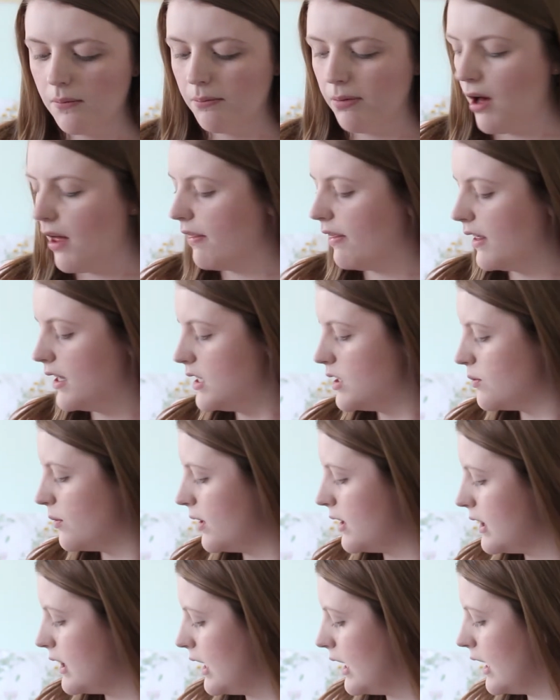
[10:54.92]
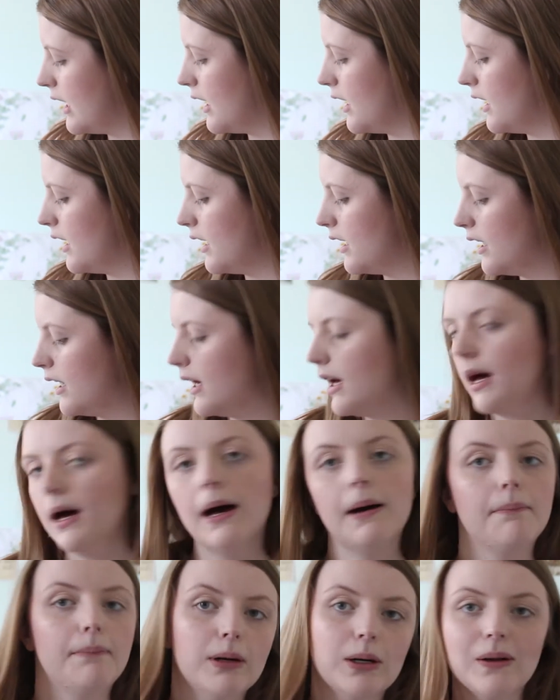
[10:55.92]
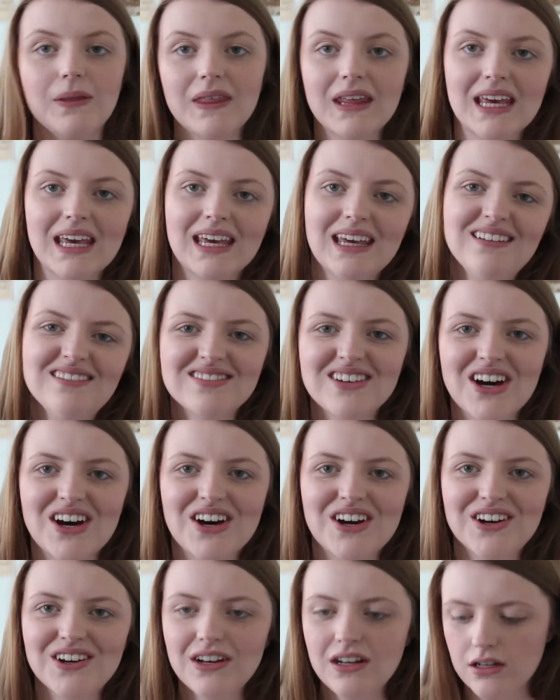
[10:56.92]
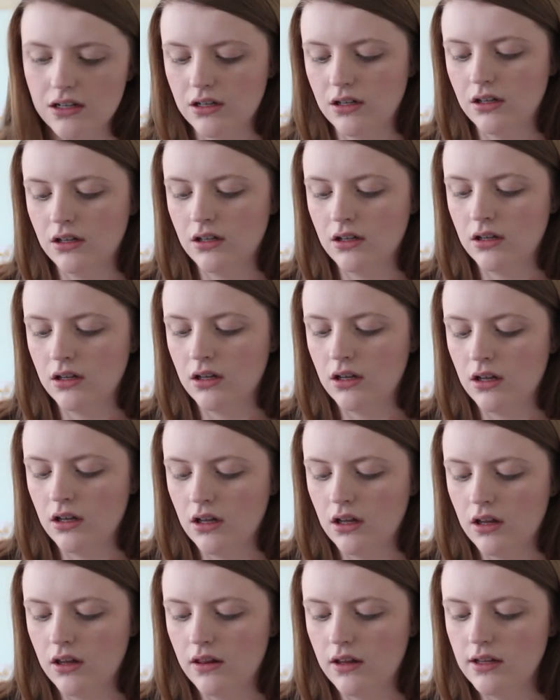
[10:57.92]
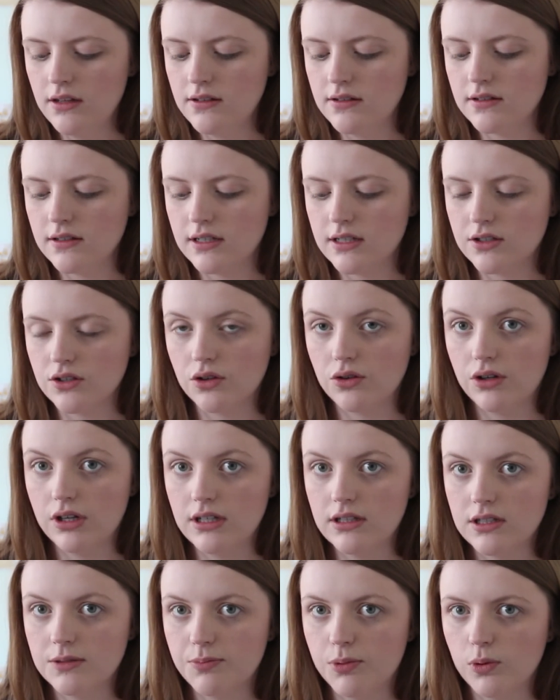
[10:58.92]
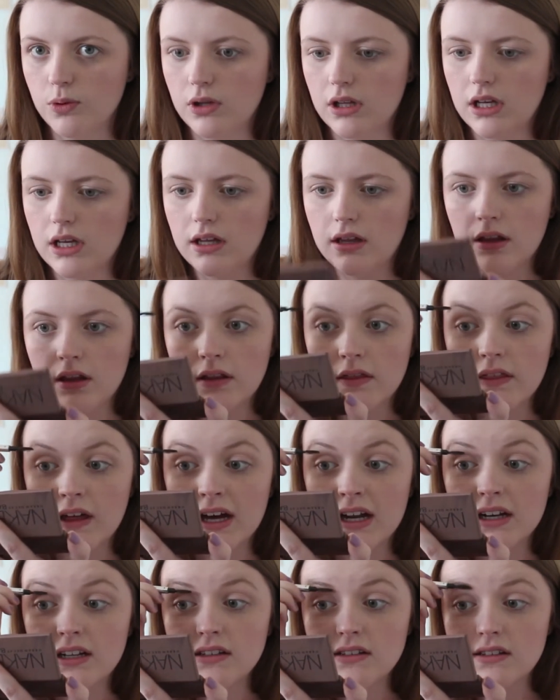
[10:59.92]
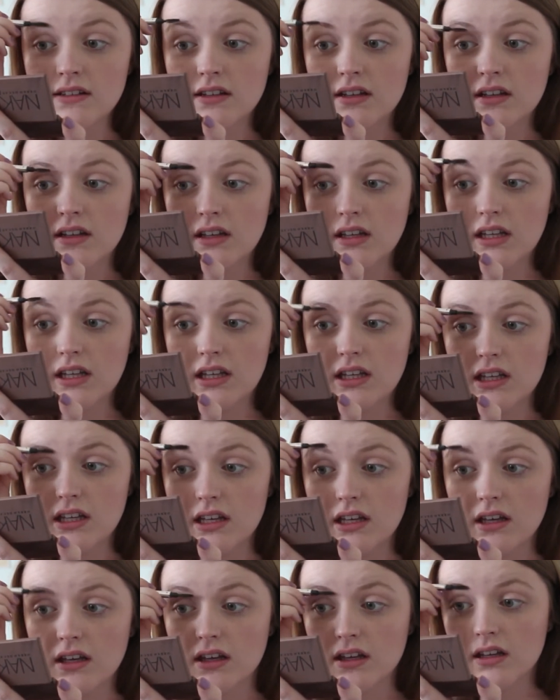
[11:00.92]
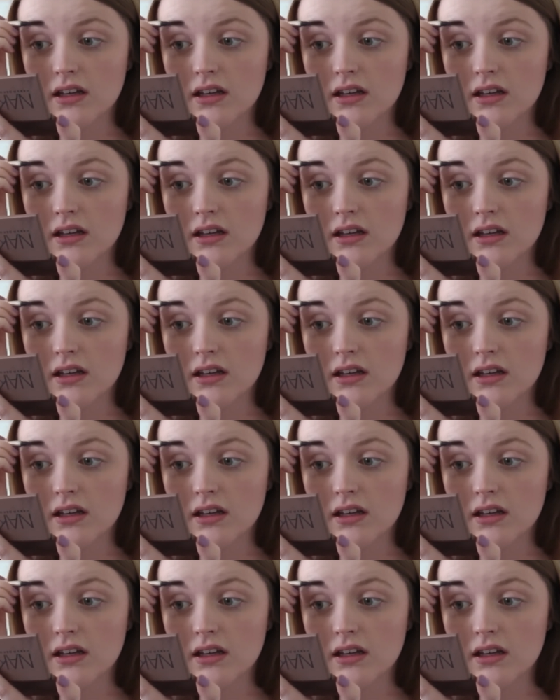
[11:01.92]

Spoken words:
Bought this with a birthday gift card. This is a great spoolie. That is key